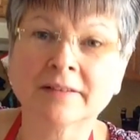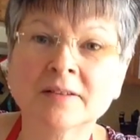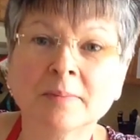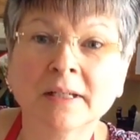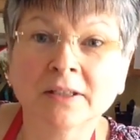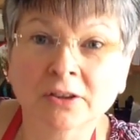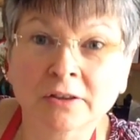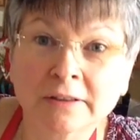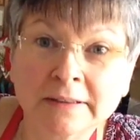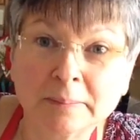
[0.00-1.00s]
He's making
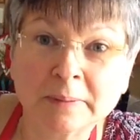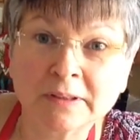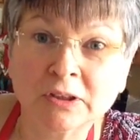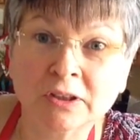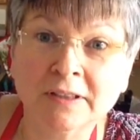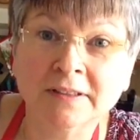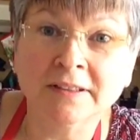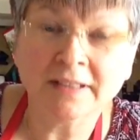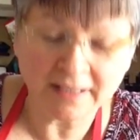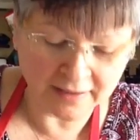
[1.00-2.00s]
Christmas cookies to
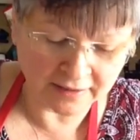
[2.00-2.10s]
take into